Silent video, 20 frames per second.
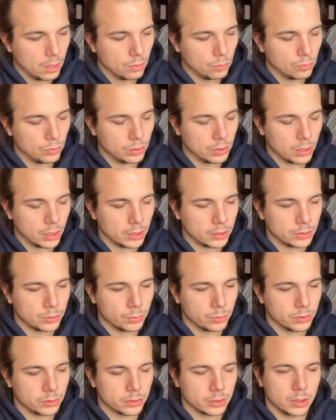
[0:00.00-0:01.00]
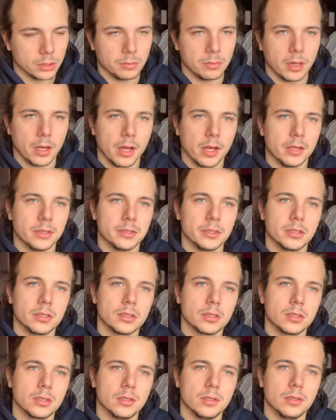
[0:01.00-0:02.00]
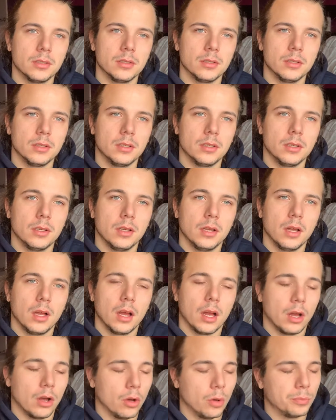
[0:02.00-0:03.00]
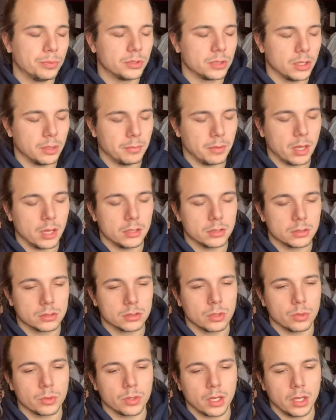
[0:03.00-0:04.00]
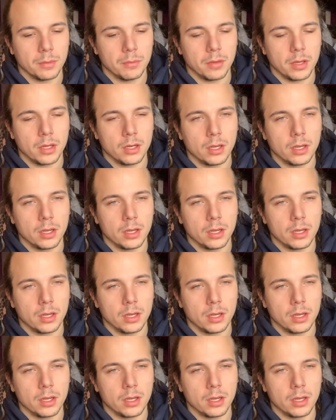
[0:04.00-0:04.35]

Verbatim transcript: realizes we're ski Mask. I hope ski Mask is okay, man.